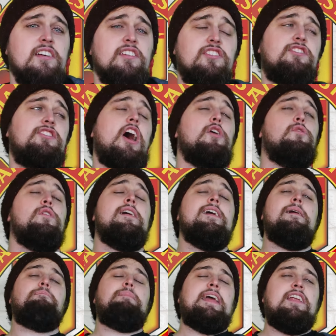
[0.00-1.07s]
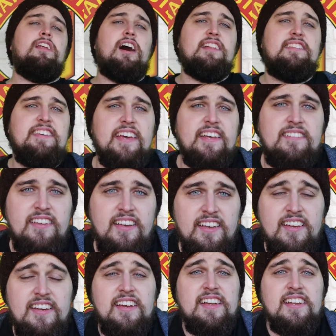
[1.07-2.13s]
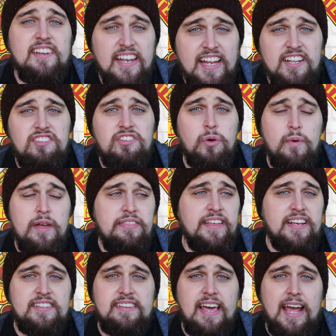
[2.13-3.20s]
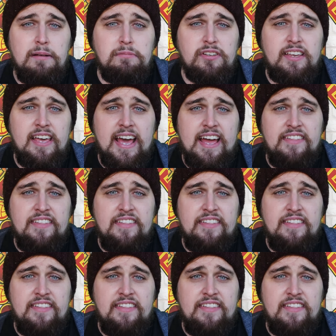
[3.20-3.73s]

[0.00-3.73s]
So, Man United need to win these games, okay?